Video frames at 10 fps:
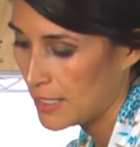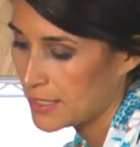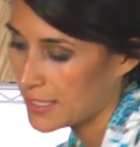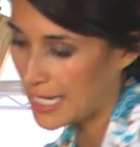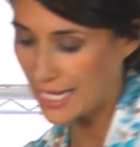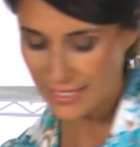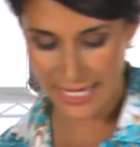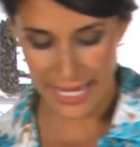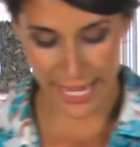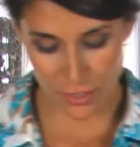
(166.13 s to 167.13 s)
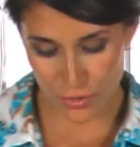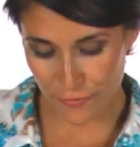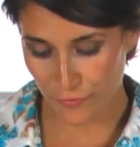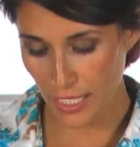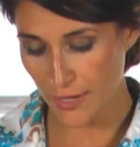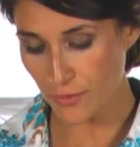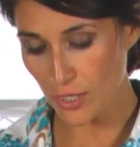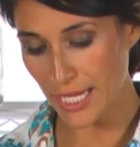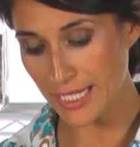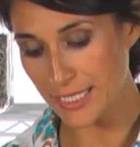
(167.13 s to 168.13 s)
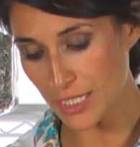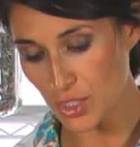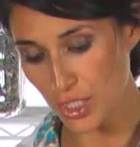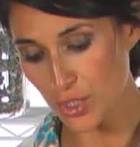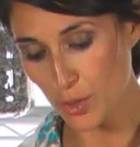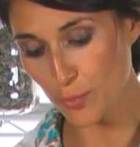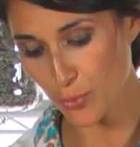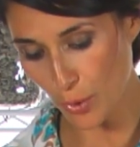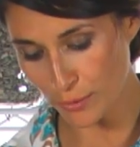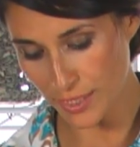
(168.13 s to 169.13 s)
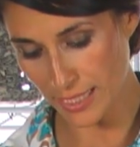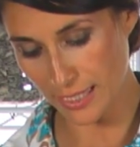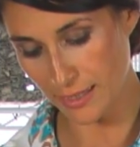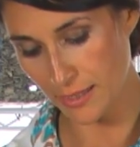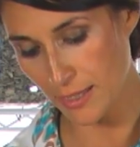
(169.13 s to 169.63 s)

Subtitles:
It's going to add that extra flavor in addition to protein.